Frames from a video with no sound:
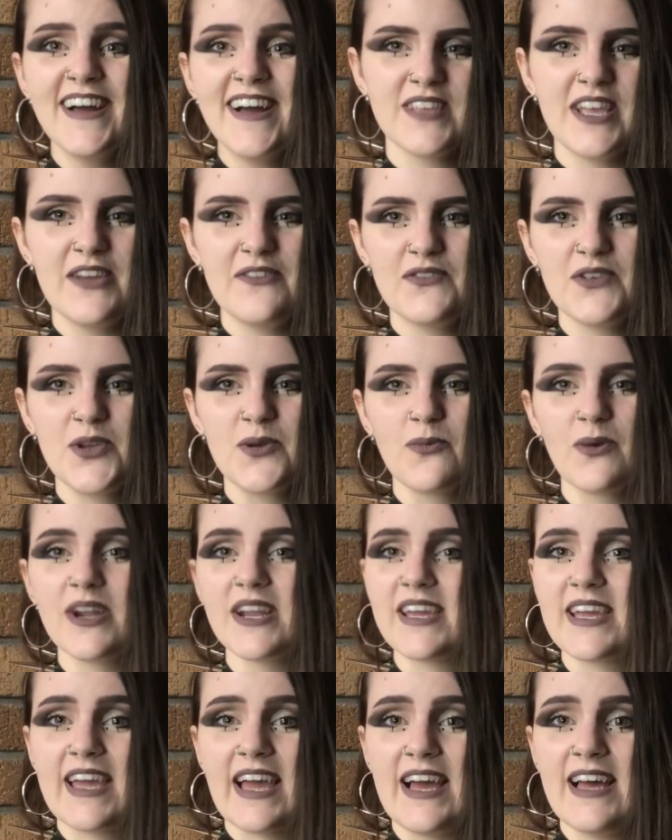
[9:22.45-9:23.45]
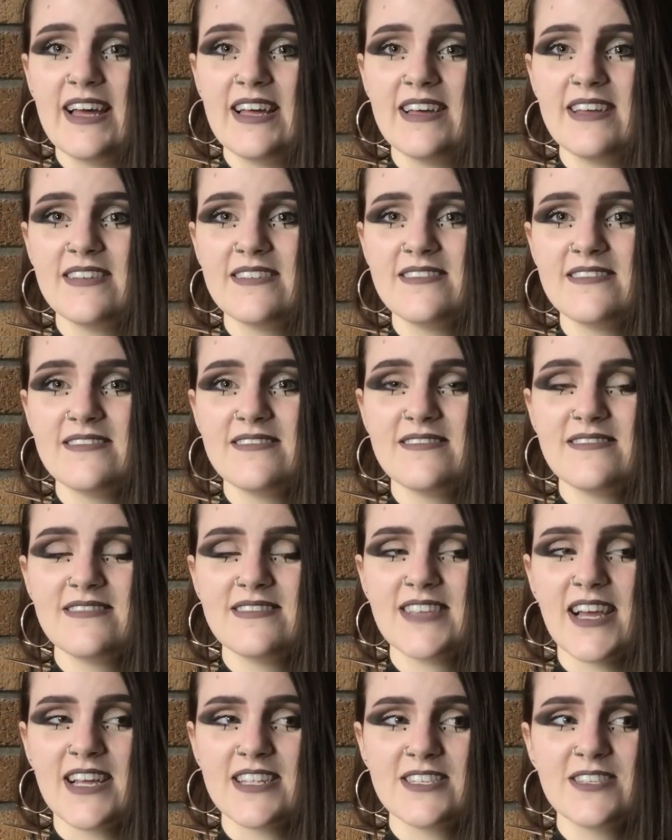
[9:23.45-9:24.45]
If you want to get
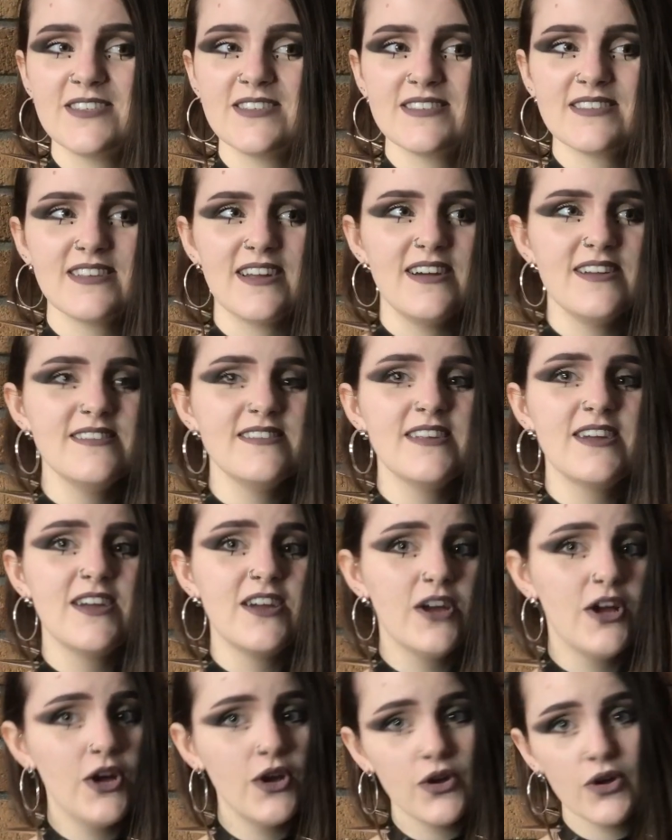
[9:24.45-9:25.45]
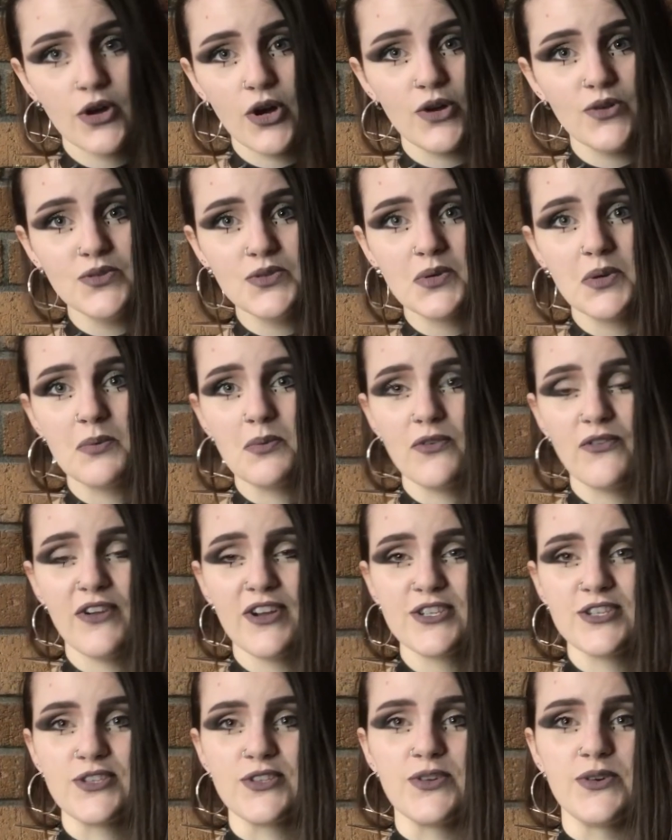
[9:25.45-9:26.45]
tattoos done, go to a
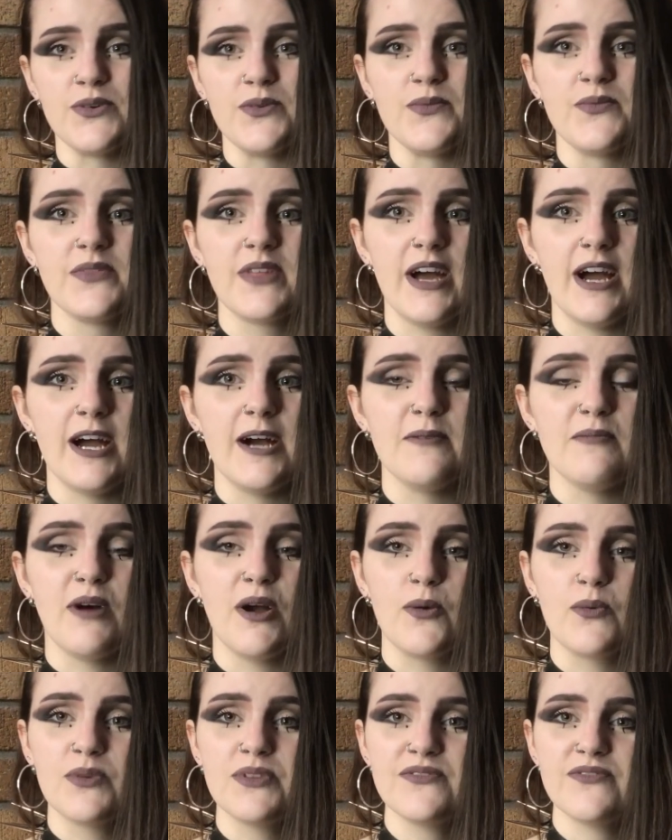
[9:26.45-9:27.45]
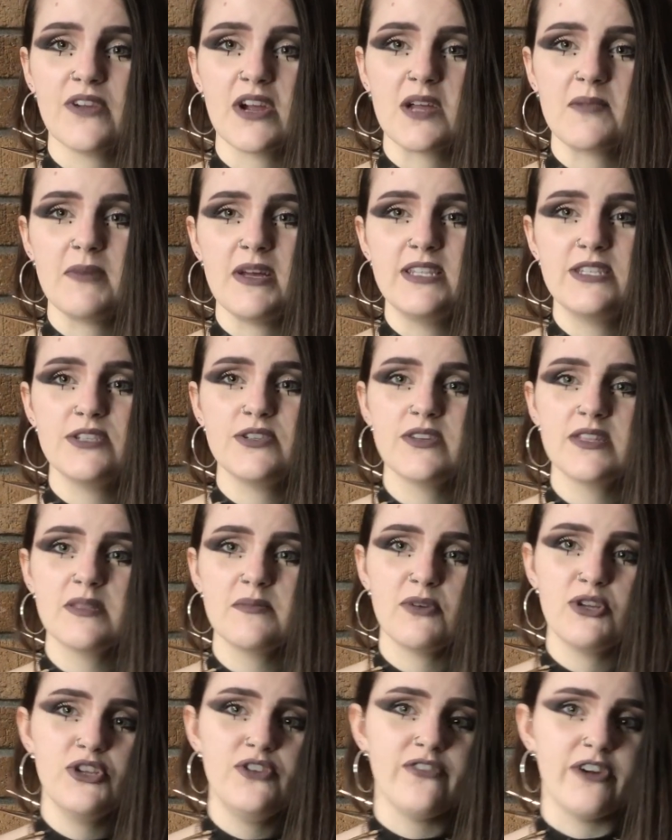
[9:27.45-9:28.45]
professional. I wouldn't recommend doing them
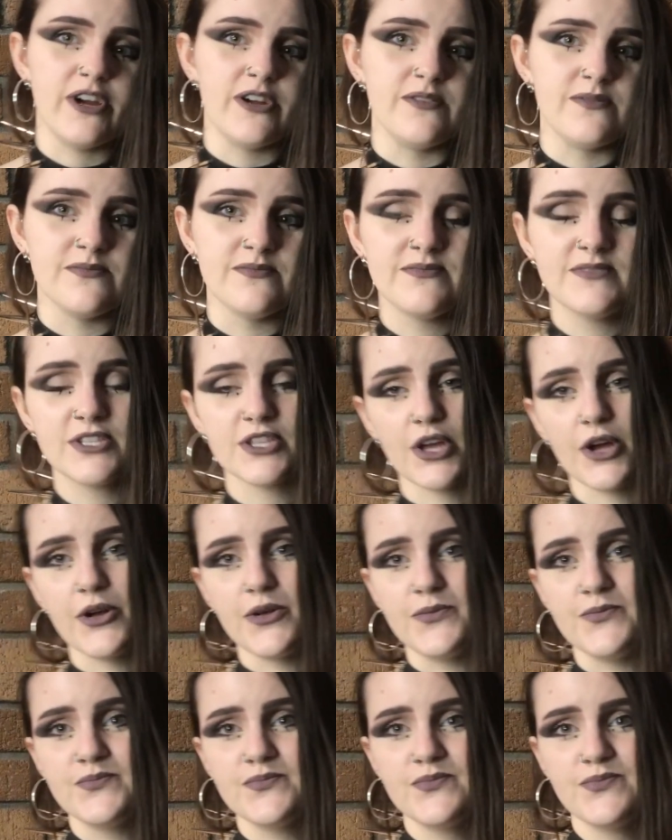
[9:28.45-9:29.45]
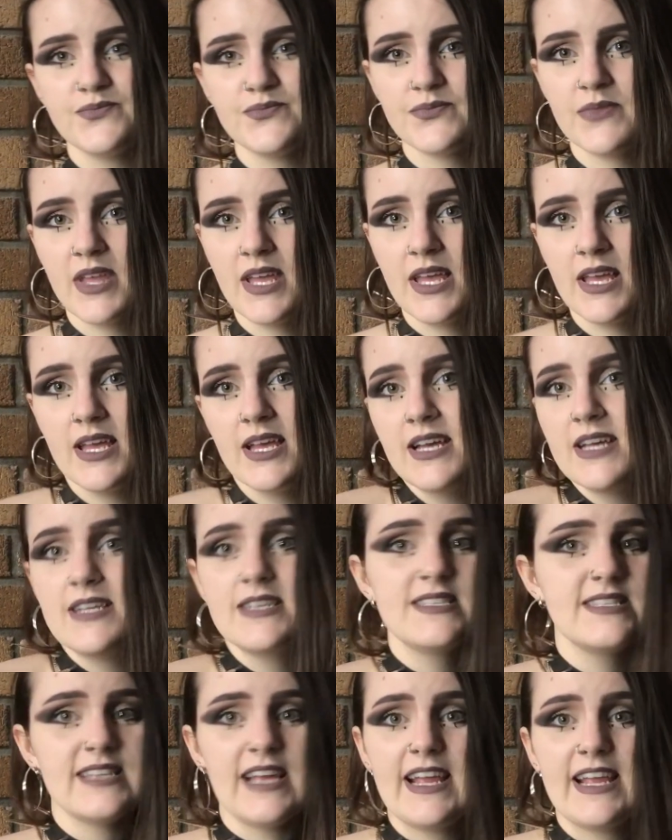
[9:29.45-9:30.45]
on your own, so
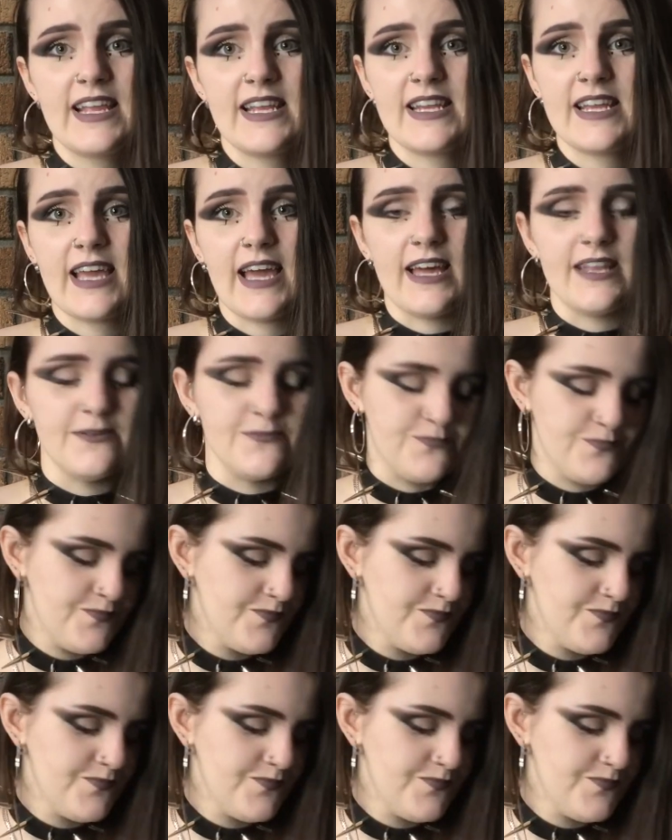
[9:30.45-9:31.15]
saying it again.